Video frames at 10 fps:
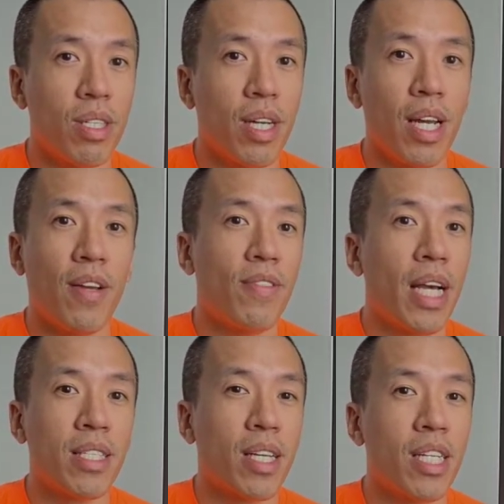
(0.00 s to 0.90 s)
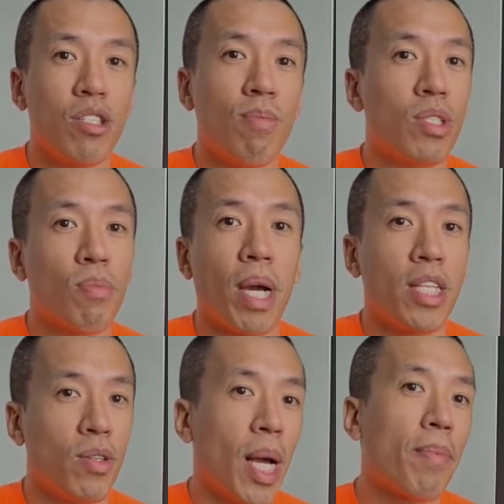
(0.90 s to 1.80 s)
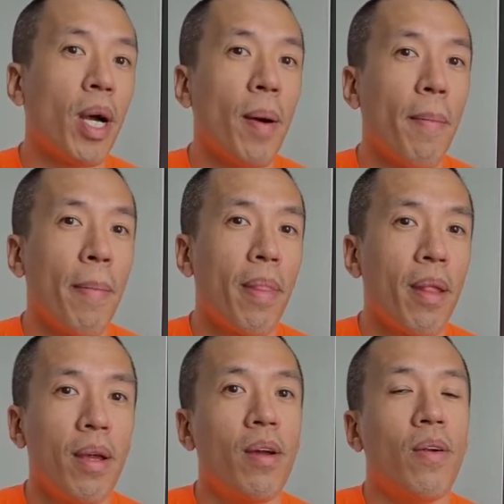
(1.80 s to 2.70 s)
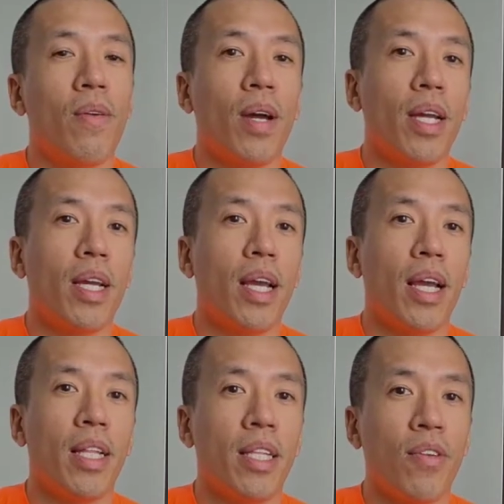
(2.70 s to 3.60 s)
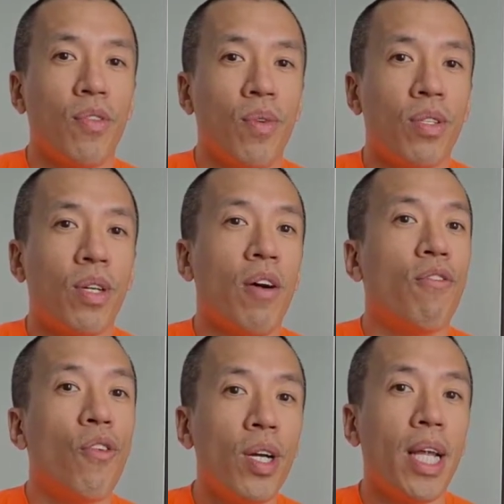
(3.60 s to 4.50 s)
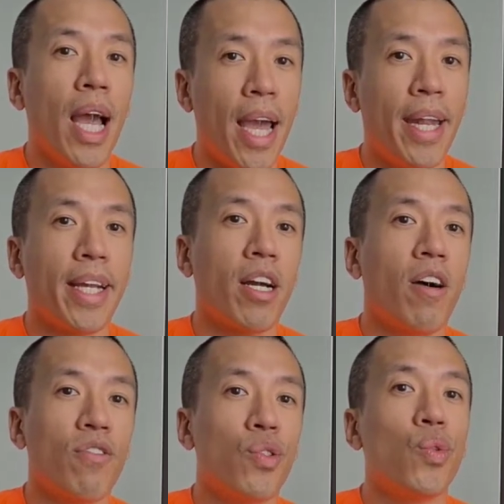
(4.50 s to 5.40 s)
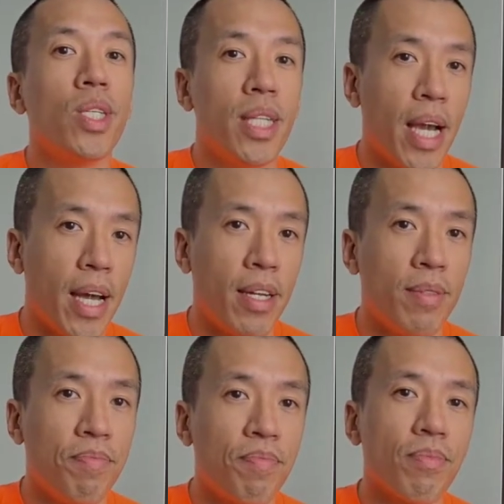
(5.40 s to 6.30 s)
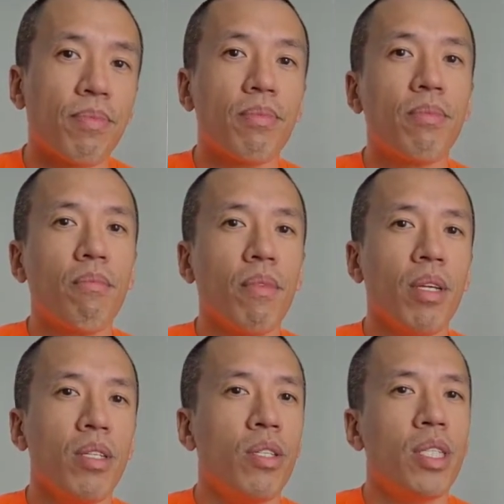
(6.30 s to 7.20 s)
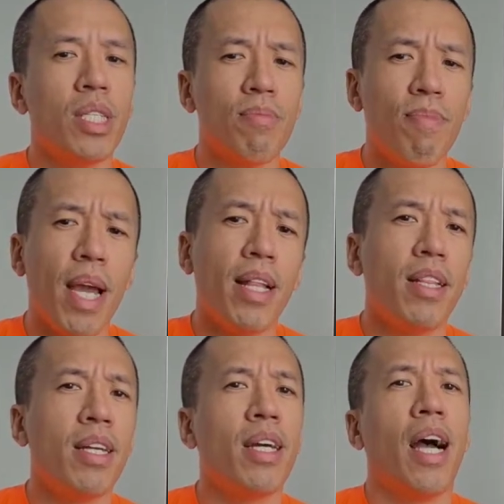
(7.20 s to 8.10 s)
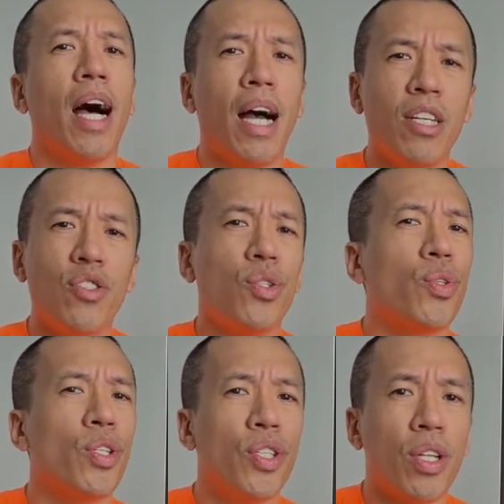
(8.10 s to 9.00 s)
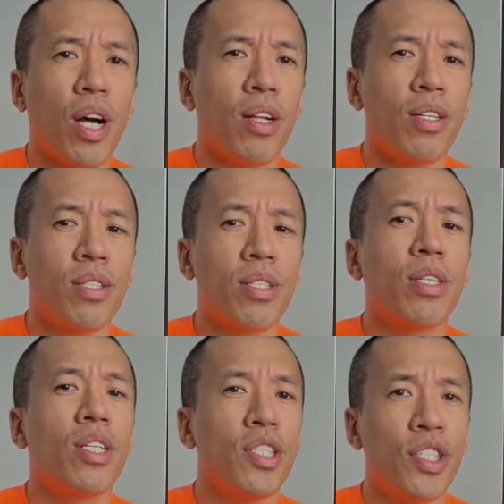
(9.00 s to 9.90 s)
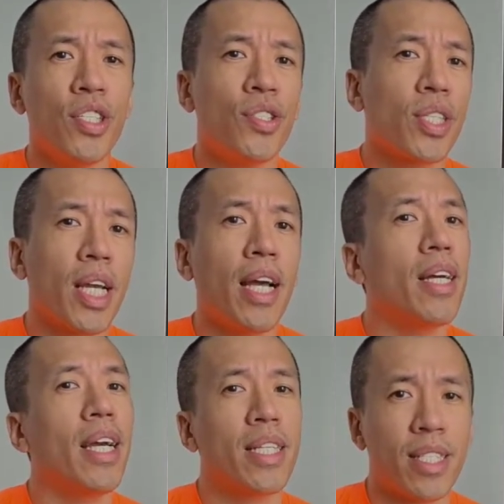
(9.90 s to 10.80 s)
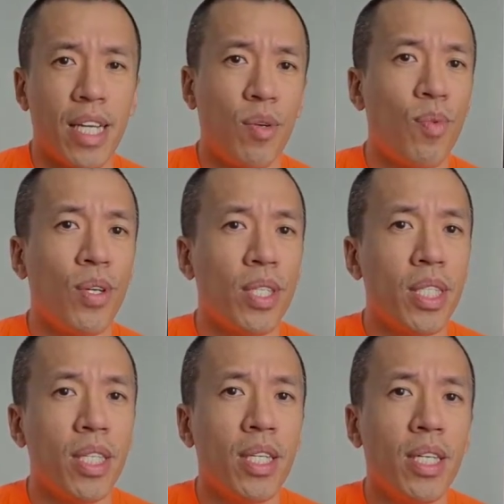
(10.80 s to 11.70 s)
And if that's the case, you might as well buy a new laptop, right? And if you want to avoid the headache of doing that, just spend $100, $200 just to get extended warranty.